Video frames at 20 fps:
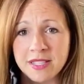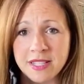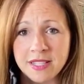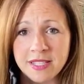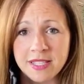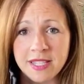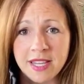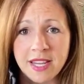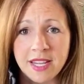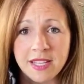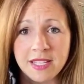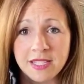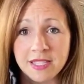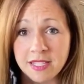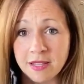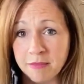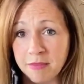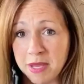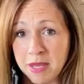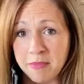Let's say it's
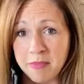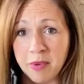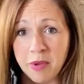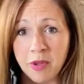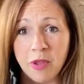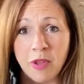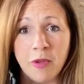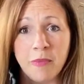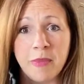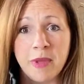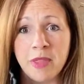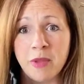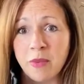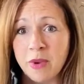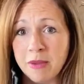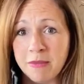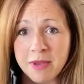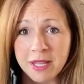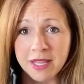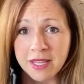the beet pulp and the
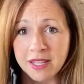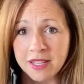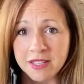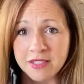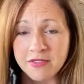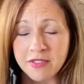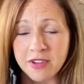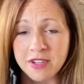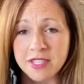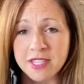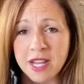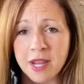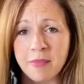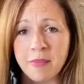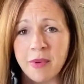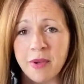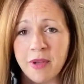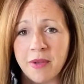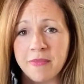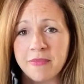wheat middlings, for
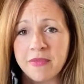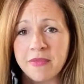example.